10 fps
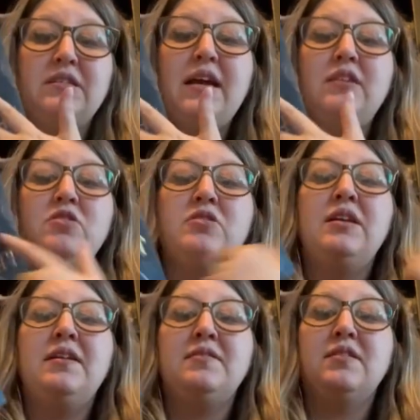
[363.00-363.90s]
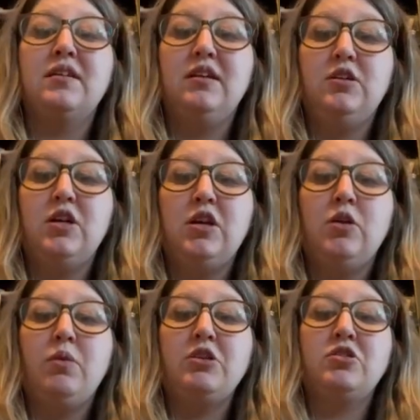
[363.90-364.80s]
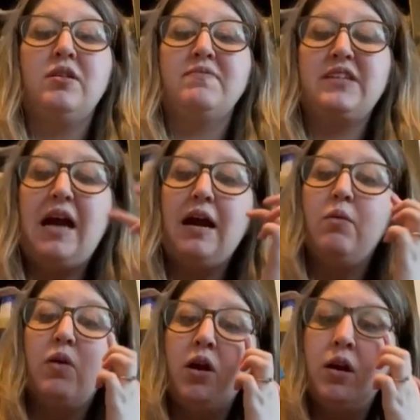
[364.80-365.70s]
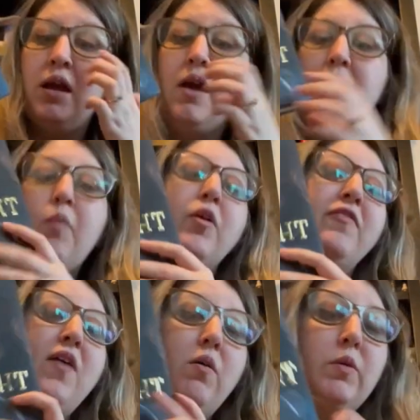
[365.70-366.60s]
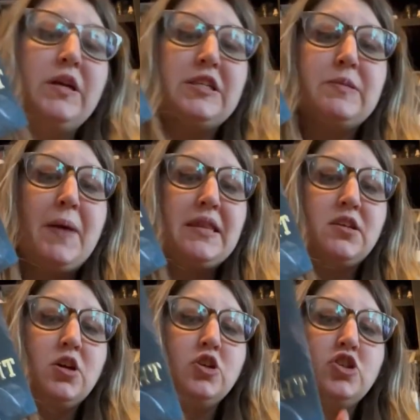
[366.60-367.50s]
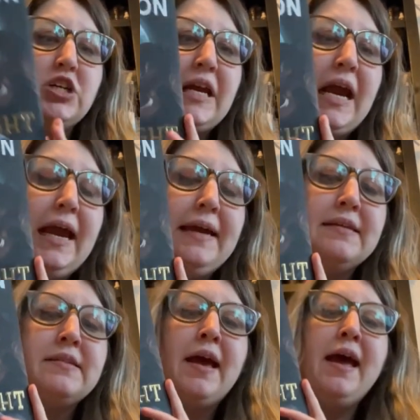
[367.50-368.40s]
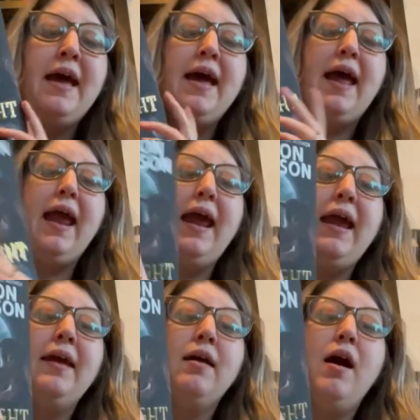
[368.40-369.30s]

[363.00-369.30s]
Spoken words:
Sanderson. It's the continuation of Skyward. We're following Spencer. She is a